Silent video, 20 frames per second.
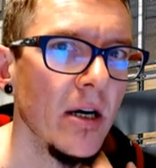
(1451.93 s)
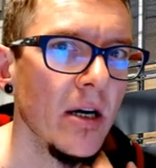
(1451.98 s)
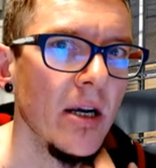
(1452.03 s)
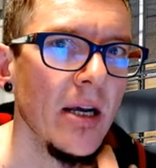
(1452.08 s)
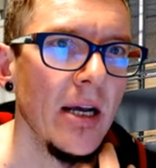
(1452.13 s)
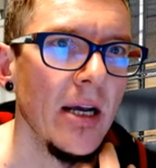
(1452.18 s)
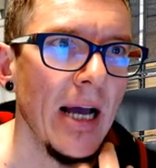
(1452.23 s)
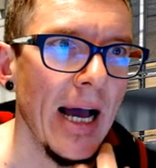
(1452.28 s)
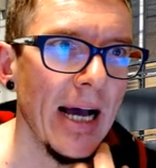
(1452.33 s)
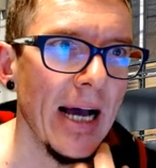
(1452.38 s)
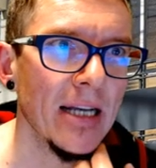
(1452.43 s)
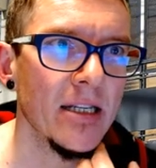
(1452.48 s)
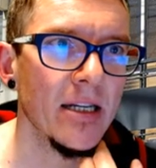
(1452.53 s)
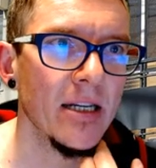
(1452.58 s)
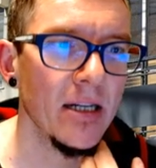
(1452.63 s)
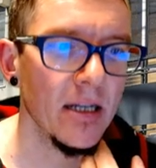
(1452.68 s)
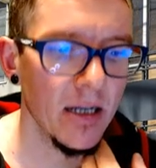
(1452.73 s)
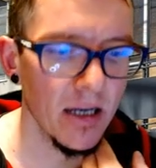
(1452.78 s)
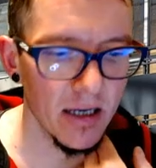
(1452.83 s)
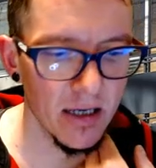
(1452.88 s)
As in
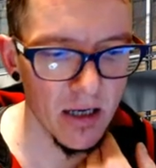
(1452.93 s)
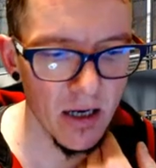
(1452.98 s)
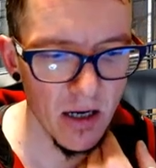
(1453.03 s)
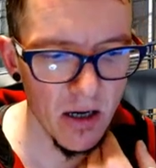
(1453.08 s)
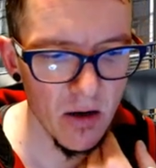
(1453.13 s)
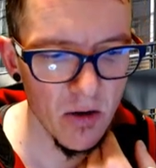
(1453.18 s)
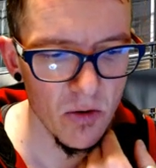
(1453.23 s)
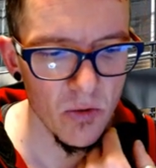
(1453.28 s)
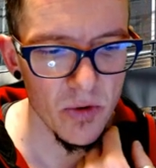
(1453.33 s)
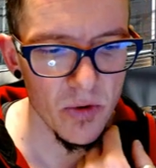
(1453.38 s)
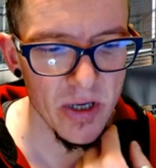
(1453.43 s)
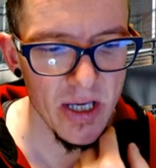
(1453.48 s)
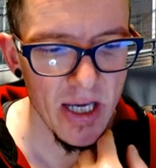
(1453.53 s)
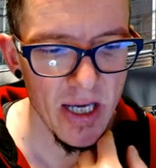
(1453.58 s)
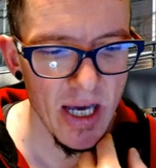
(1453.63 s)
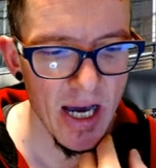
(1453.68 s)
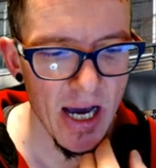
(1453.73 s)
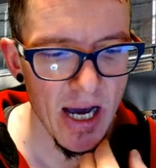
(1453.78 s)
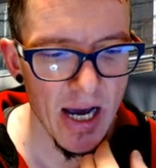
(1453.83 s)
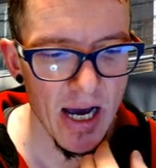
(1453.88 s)
like, oh
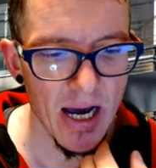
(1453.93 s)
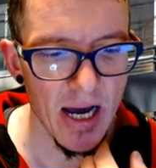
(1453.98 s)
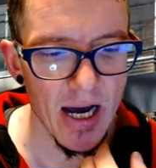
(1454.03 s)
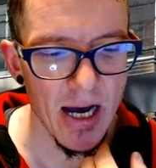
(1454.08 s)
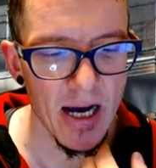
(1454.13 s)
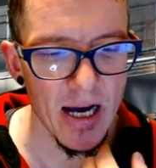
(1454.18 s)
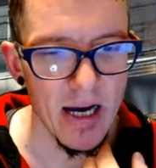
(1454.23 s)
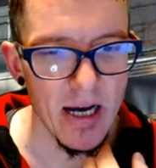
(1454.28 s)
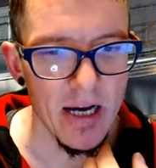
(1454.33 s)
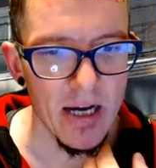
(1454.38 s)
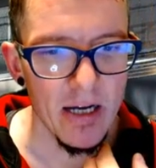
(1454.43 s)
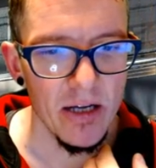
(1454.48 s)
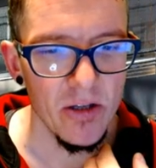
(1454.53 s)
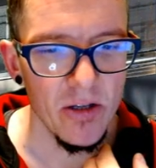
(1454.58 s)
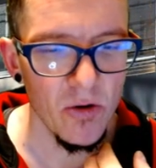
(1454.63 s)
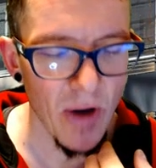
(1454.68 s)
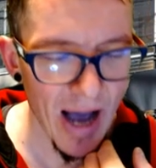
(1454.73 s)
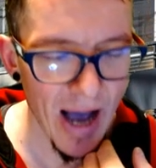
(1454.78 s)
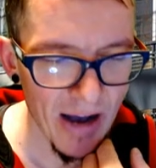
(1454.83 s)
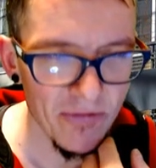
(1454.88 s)
yeah, you
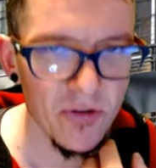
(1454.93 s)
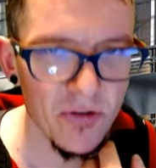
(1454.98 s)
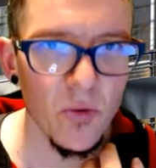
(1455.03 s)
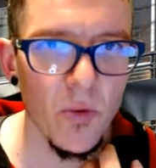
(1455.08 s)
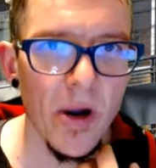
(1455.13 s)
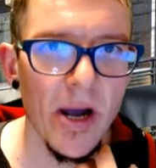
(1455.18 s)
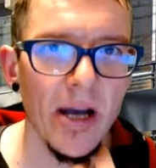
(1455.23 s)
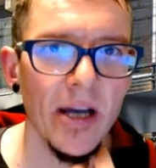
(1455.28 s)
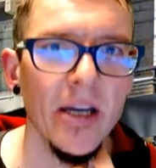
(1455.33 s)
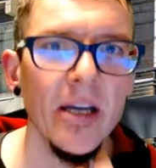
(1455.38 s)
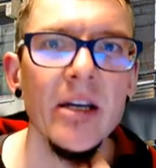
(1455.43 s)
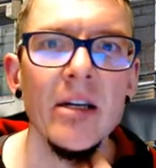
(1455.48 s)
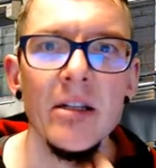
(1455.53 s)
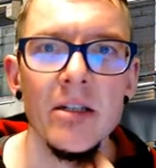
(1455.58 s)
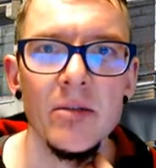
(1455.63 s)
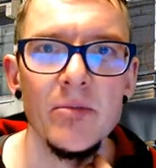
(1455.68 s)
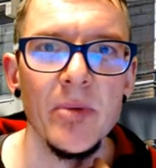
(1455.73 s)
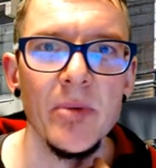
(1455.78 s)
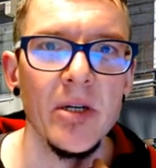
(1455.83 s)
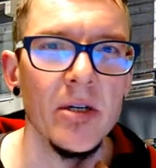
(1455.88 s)
have to wear heels
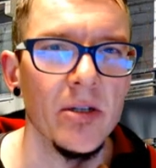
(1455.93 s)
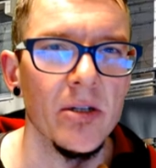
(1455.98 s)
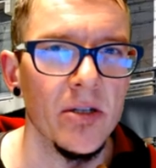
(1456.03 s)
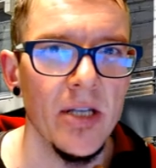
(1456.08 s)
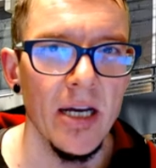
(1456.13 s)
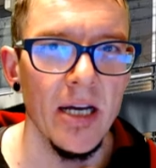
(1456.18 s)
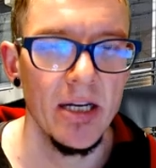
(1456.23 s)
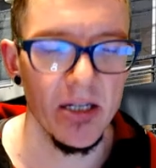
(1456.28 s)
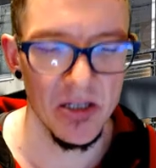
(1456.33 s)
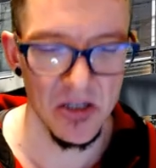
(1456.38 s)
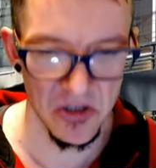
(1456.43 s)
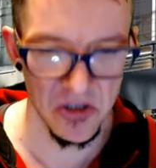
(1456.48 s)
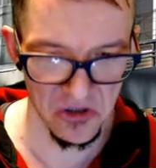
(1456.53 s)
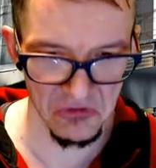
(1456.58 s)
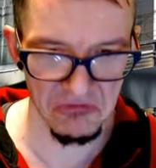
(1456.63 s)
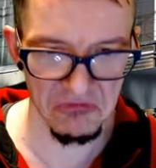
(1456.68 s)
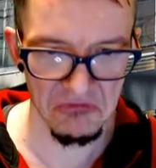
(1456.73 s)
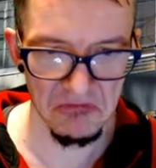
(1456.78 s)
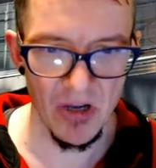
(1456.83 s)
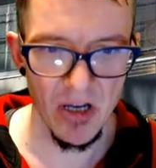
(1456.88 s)
because that is
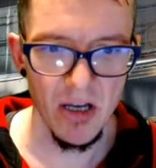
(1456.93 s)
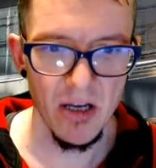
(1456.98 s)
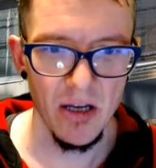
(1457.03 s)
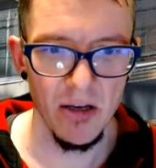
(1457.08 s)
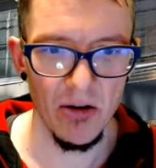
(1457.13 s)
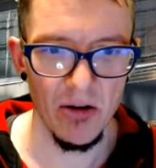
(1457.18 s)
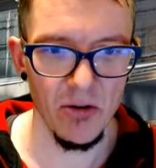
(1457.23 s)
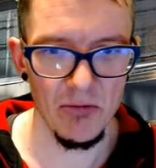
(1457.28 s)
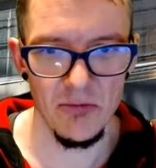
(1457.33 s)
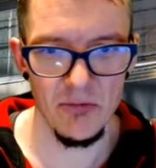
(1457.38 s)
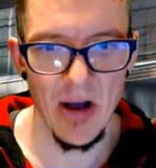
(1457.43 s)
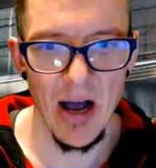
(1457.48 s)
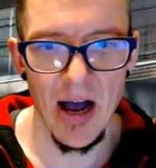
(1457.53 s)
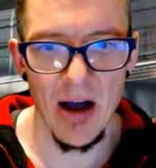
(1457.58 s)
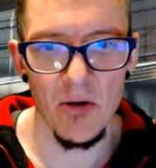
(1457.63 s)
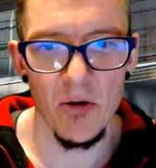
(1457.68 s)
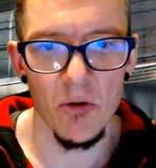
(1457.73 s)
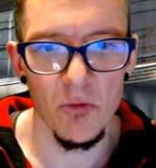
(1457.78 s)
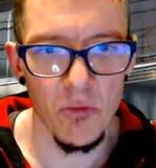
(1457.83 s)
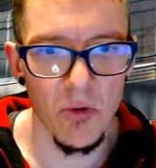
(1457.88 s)
how
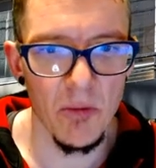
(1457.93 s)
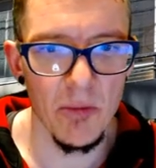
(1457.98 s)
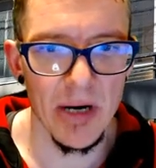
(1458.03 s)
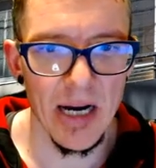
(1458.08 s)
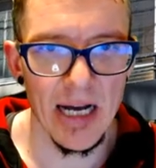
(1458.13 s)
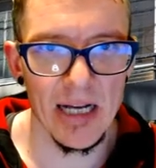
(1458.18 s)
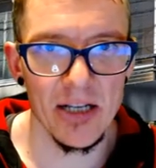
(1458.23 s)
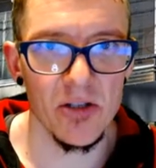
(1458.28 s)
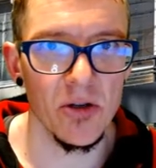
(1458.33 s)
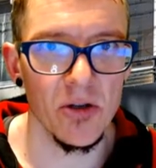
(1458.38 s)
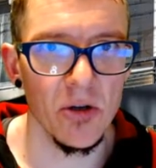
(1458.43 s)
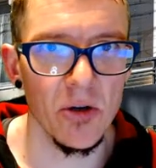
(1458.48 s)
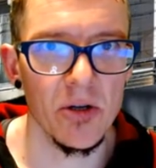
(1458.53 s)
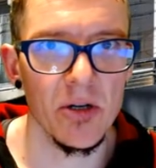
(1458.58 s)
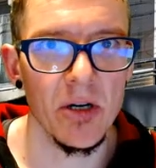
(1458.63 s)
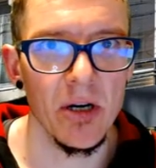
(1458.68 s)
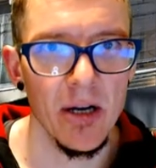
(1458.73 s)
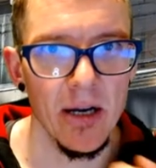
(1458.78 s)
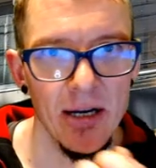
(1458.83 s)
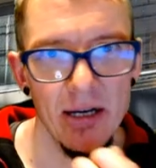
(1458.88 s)
a woman has to look
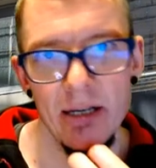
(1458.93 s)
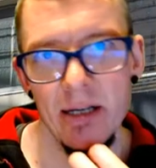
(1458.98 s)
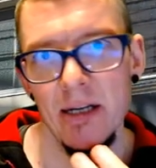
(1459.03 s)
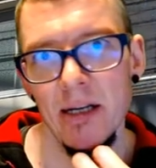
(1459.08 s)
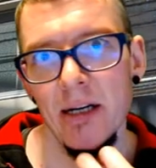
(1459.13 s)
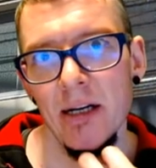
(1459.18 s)
like.